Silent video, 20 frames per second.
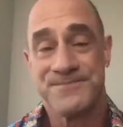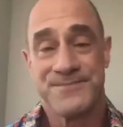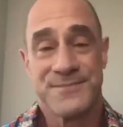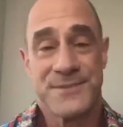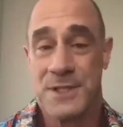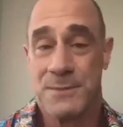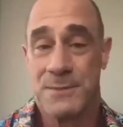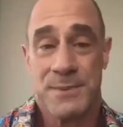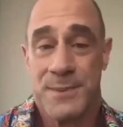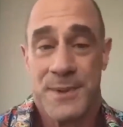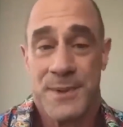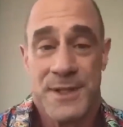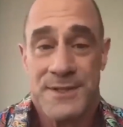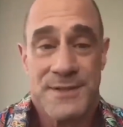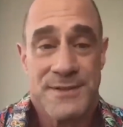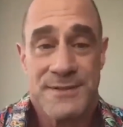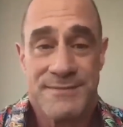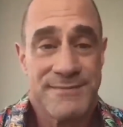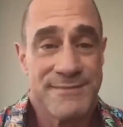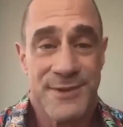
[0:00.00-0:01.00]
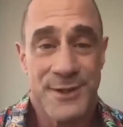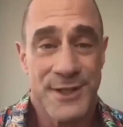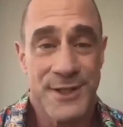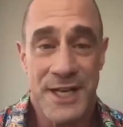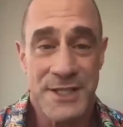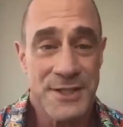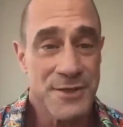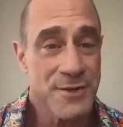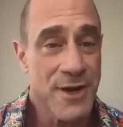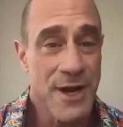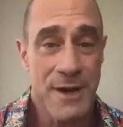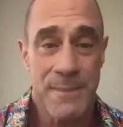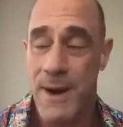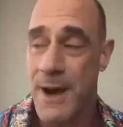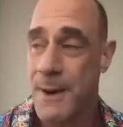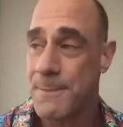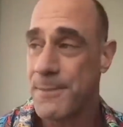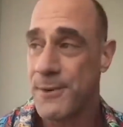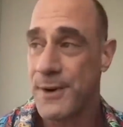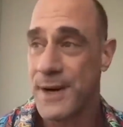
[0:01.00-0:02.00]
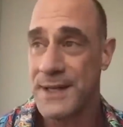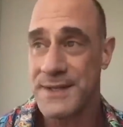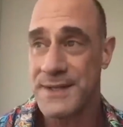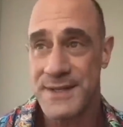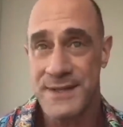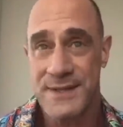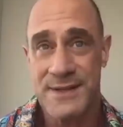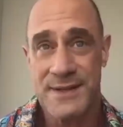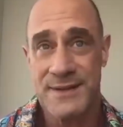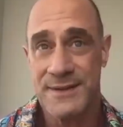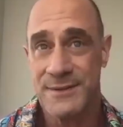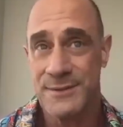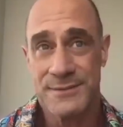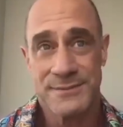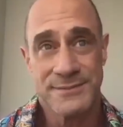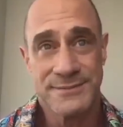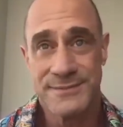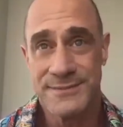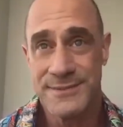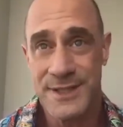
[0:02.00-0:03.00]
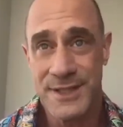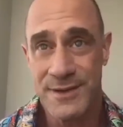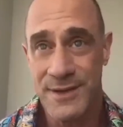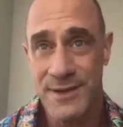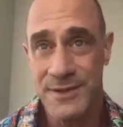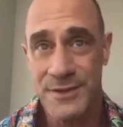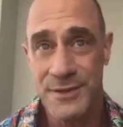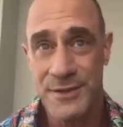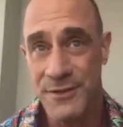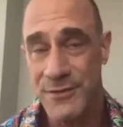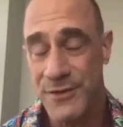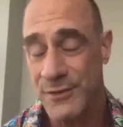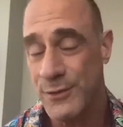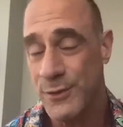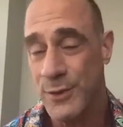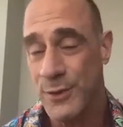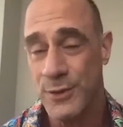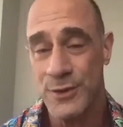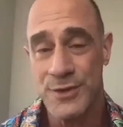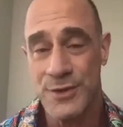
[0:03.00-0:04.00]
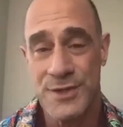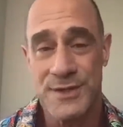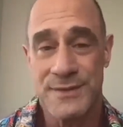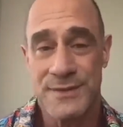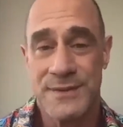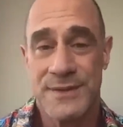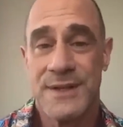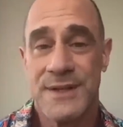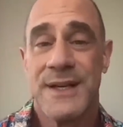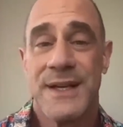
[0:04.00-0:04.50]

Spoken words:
simply because organized crime operates under different rules and